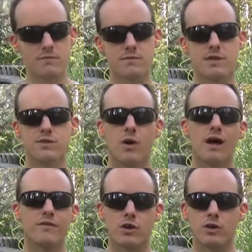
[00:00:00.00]
then you'll
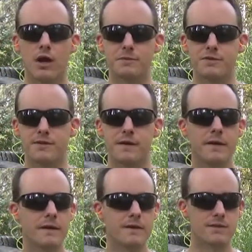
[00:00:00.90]
have a good option.
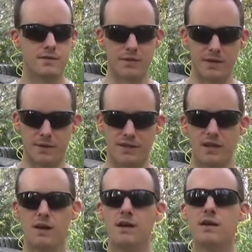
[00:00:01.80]
So anyways,
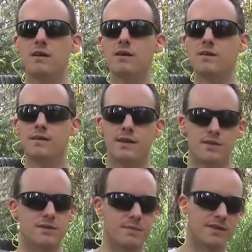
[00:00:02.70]
now
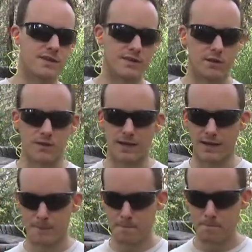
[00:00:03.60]
some things I don't like.
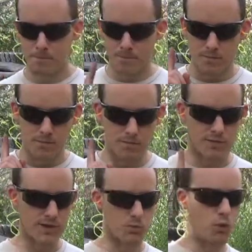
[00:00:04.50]

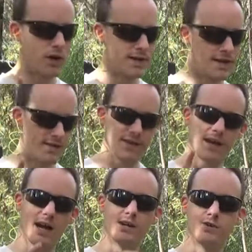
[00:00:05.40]
The one thing
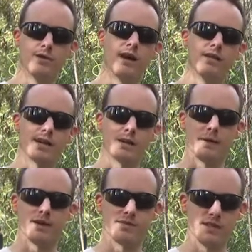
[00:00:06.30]
I do not like
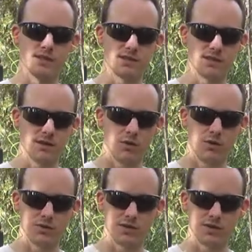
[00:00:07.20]
about this
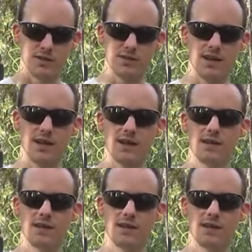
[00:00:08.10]
holster is that